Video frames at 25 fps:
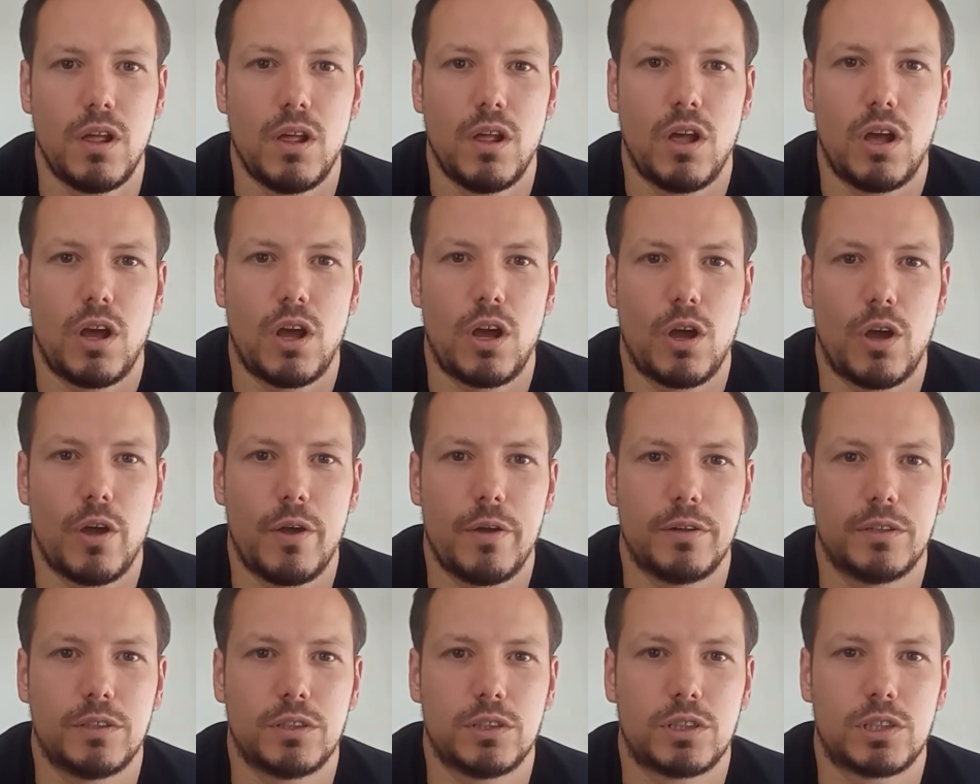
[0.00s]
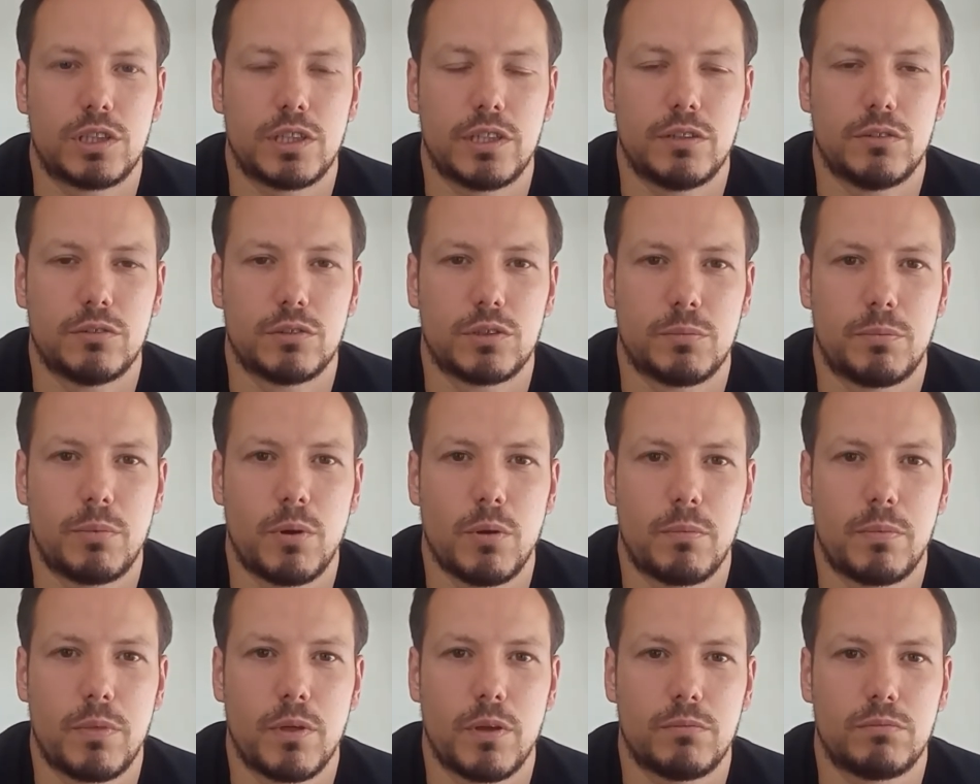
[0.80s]
and it was a
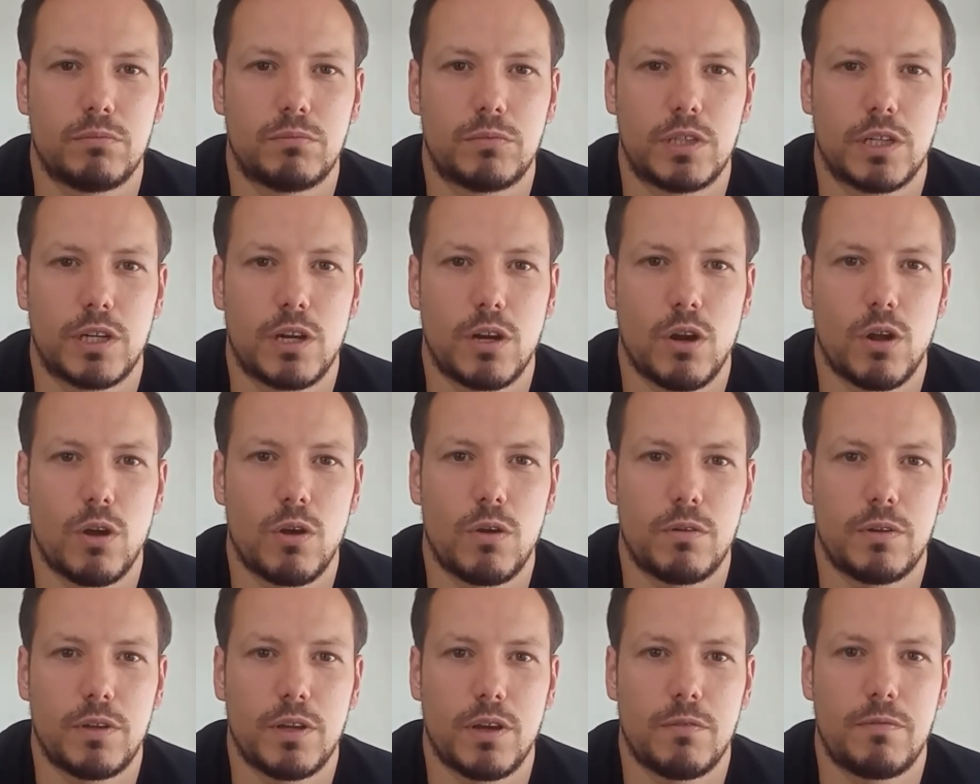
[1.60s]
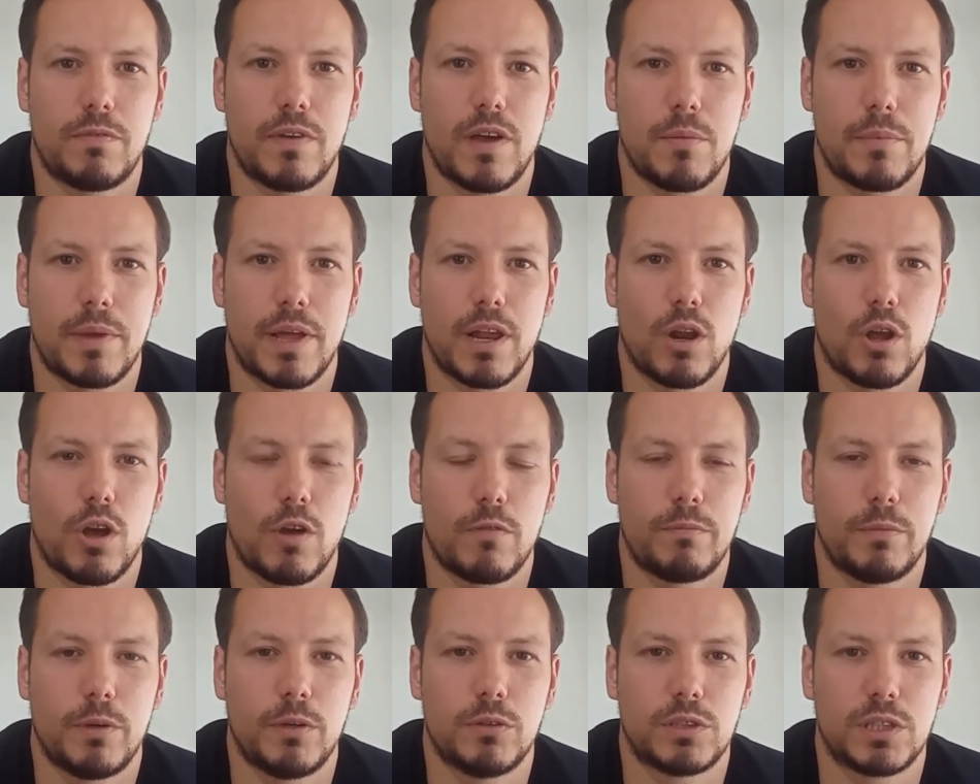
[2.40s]
pub that did a fair bit of
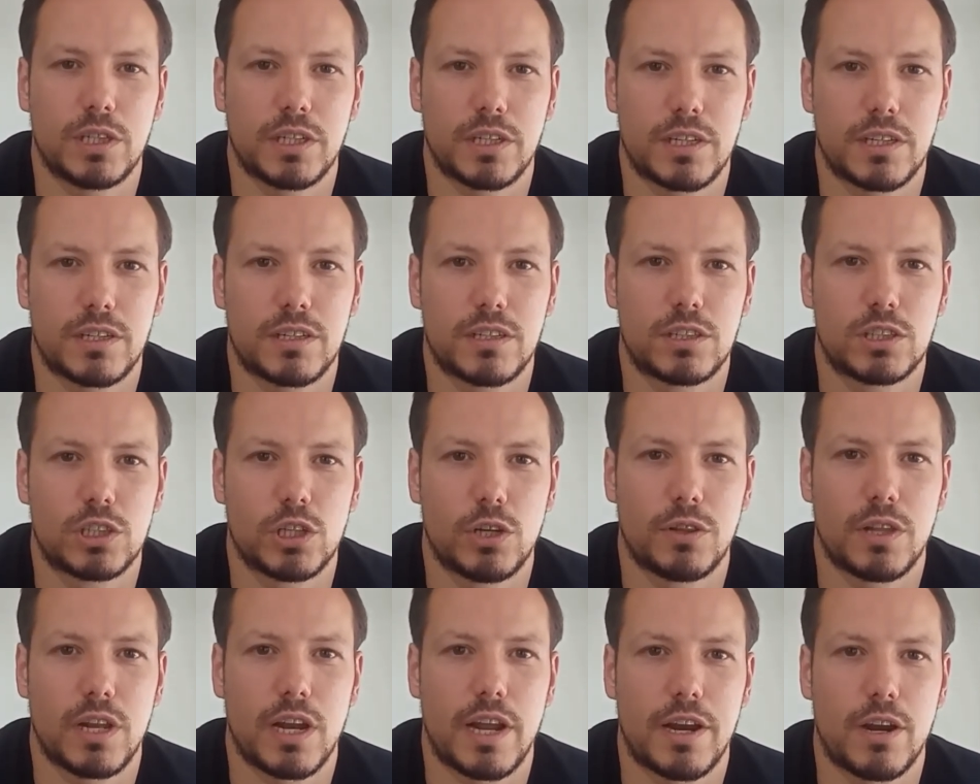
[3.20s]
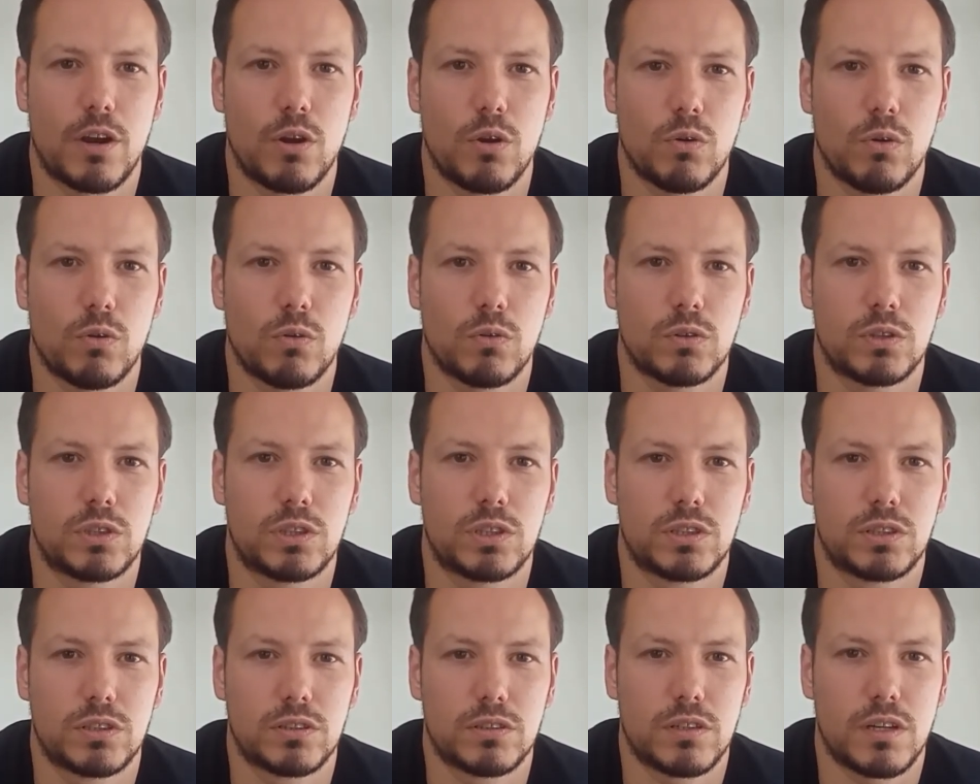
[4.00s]
live music. So the landlord,
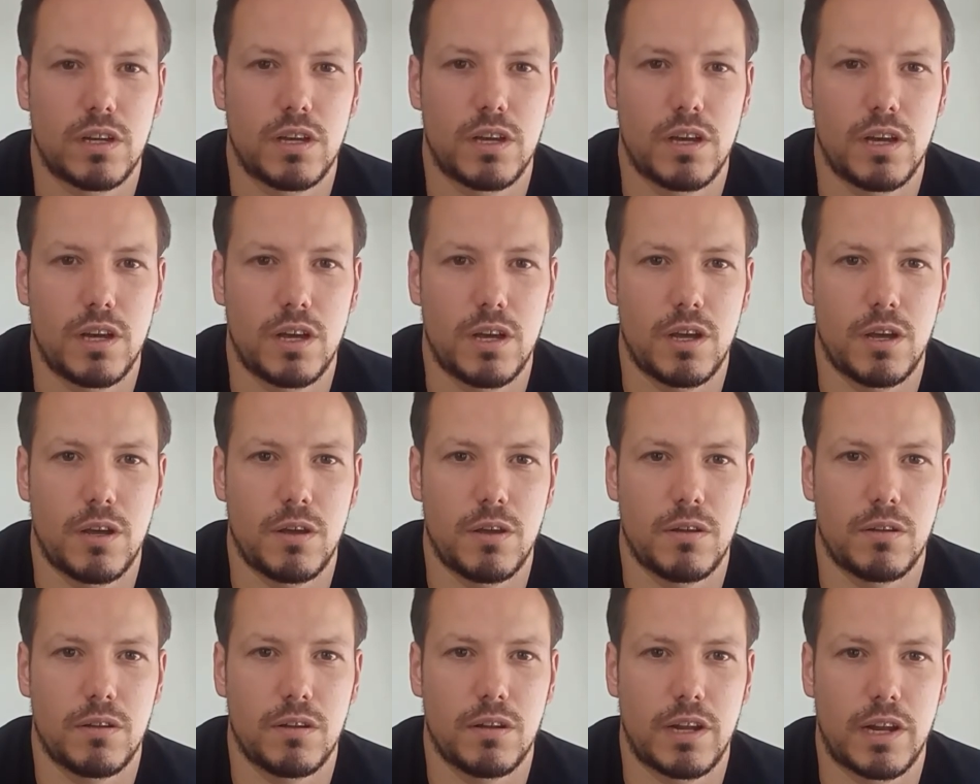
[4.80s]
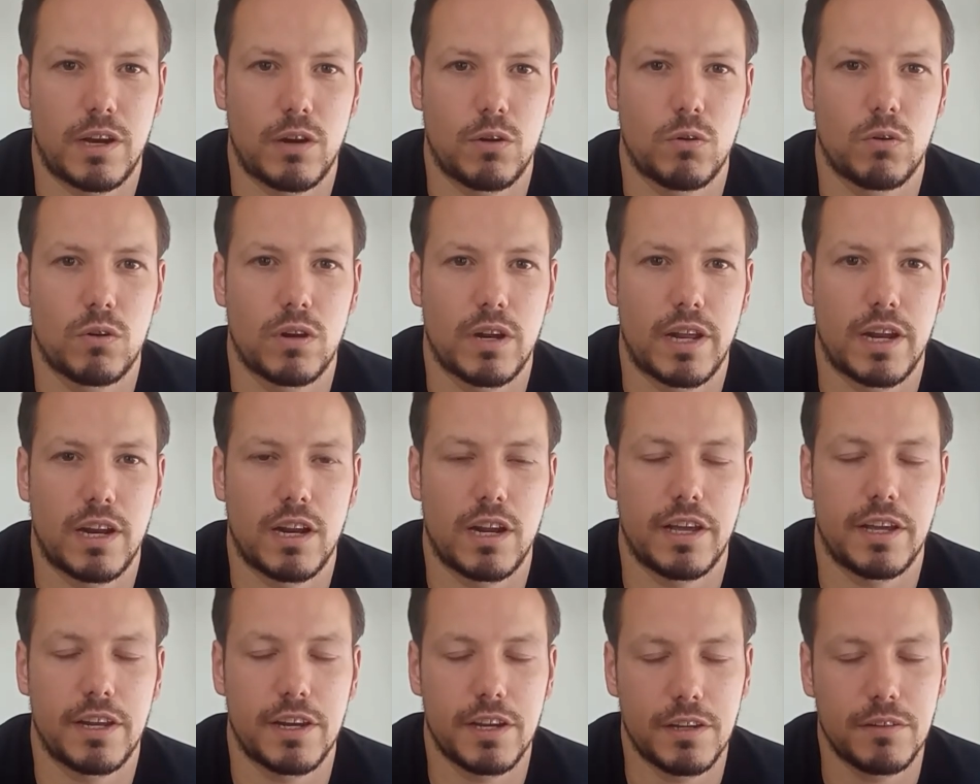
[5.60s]

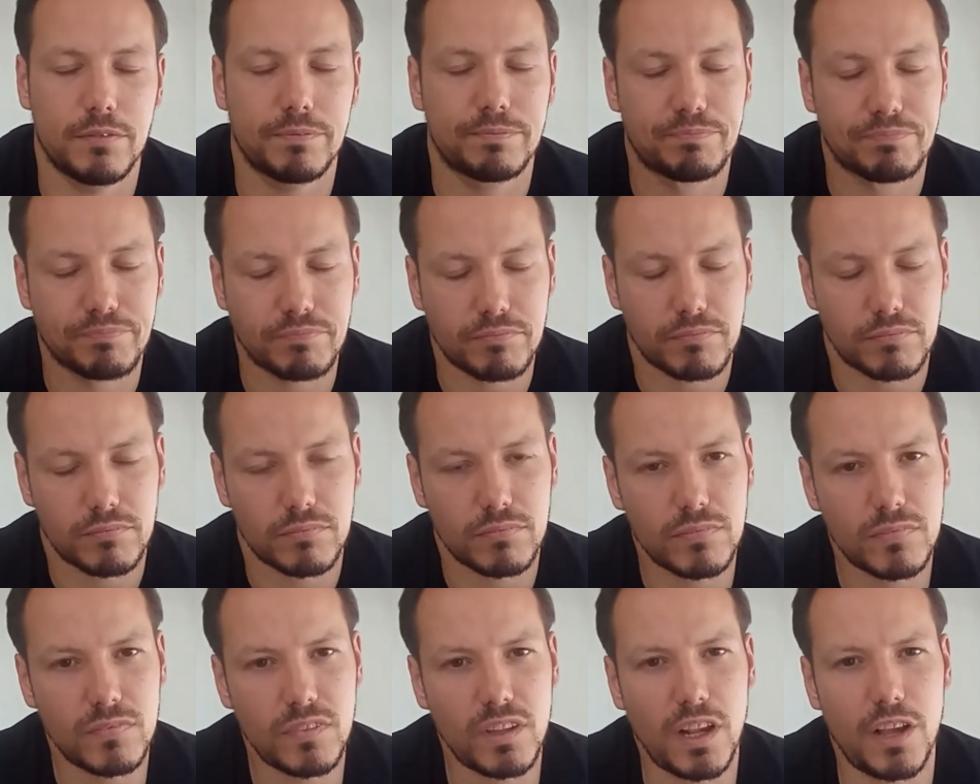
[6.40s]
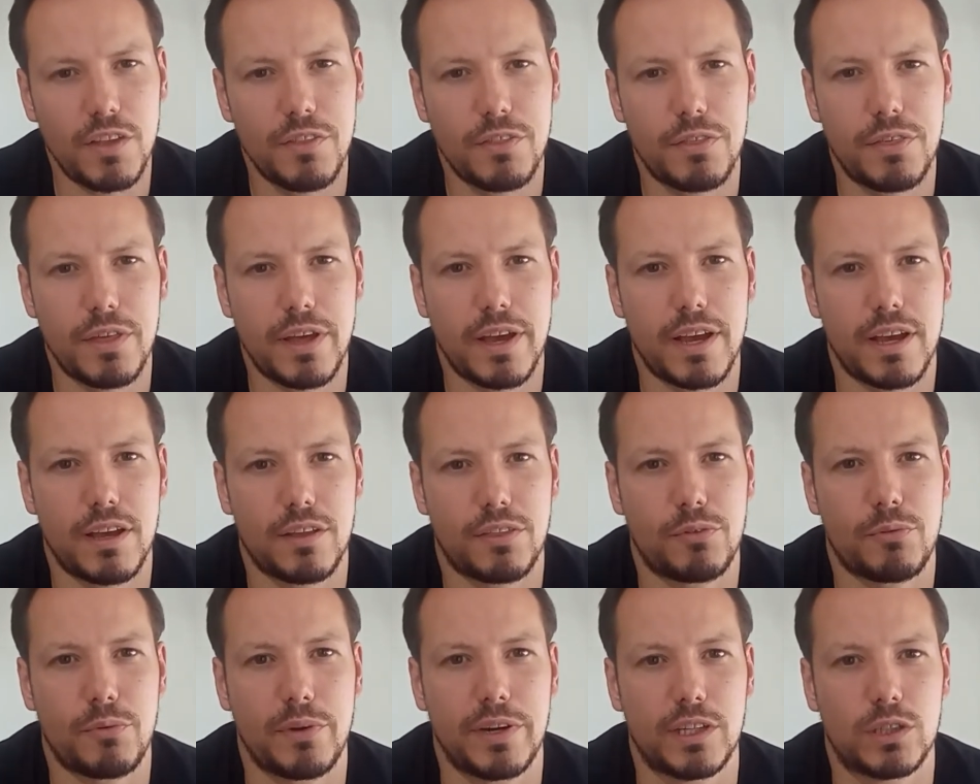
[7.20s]
landlady, their
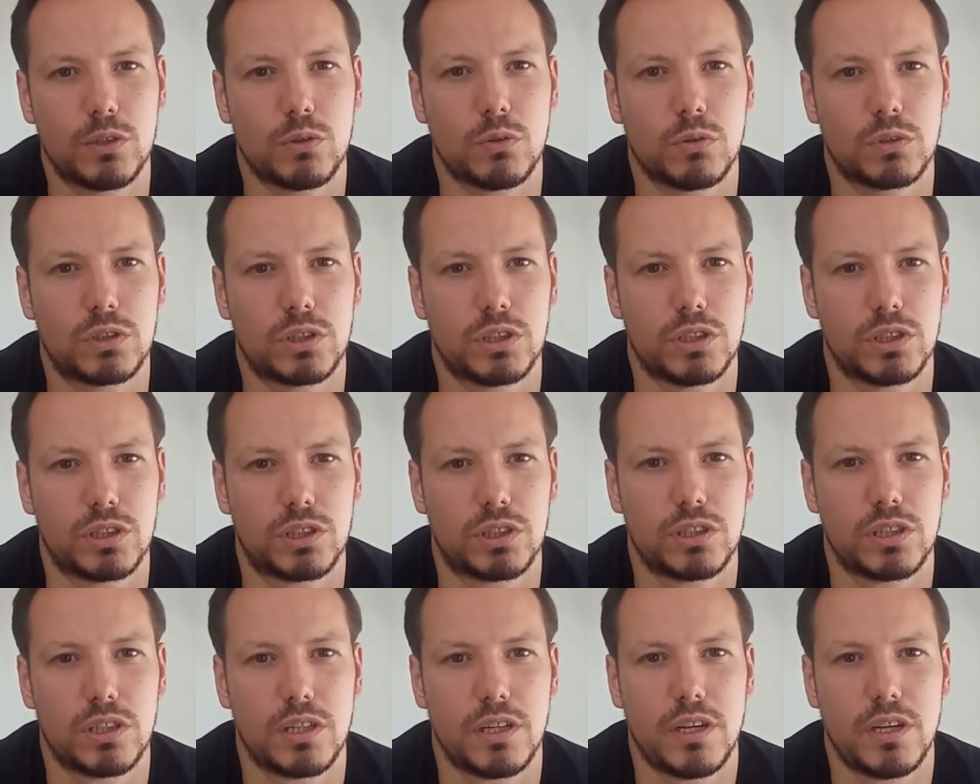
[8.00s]
3 daughters